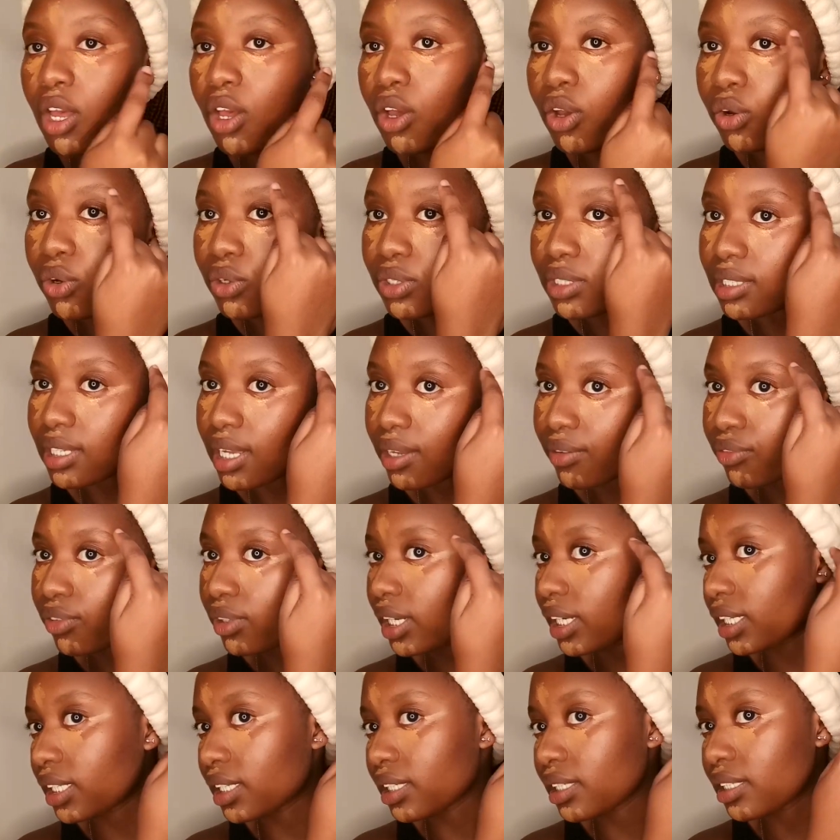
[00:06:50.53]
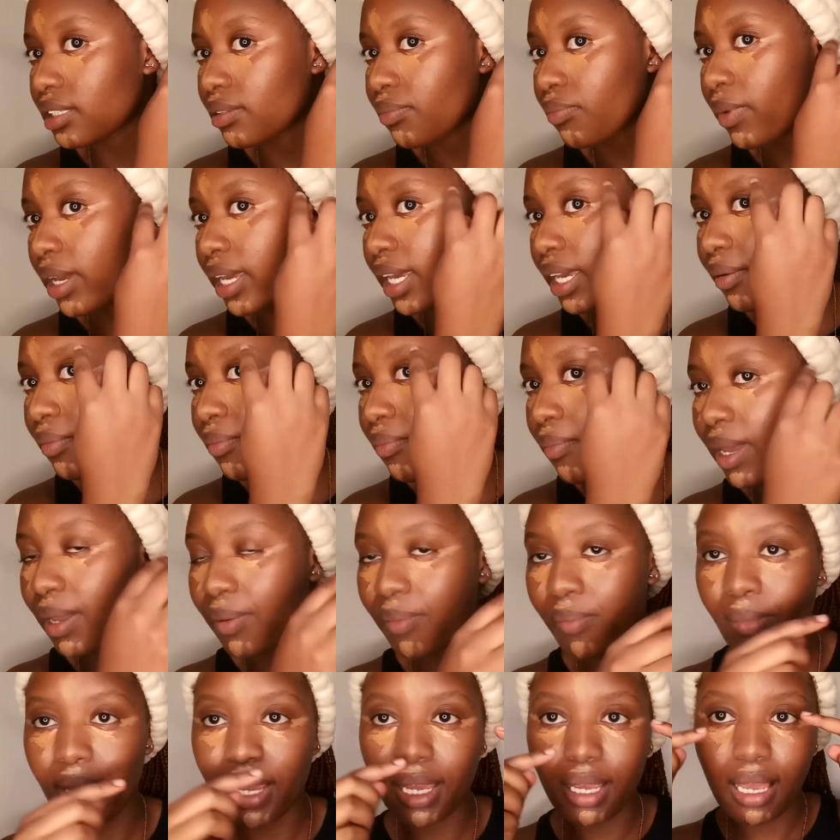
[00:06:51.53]
because I feel like
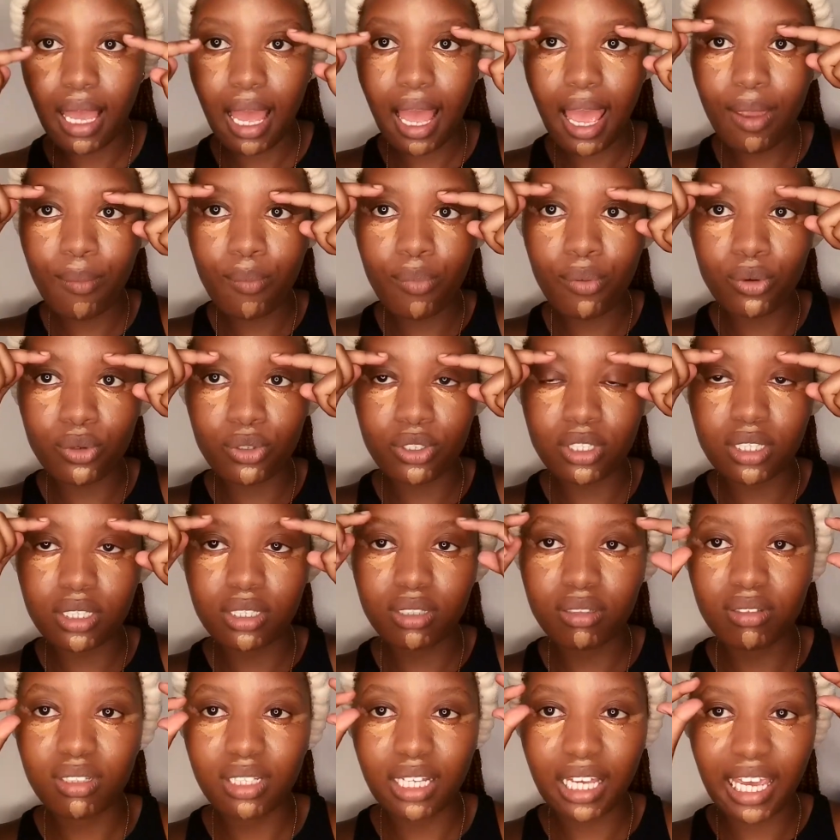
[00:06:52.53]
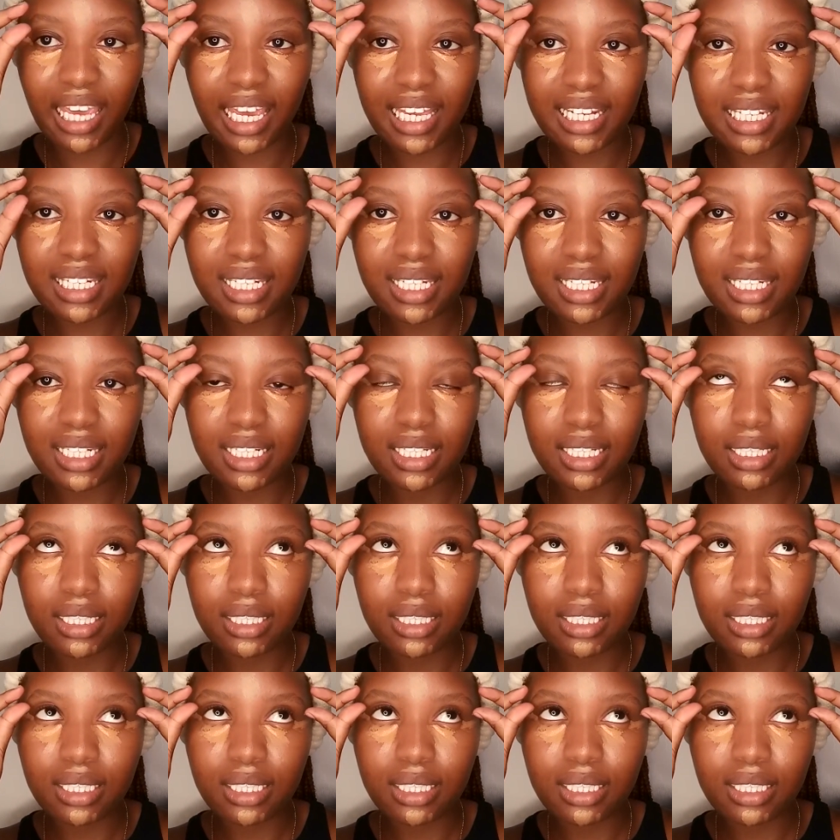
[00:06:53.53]
my eyebrows get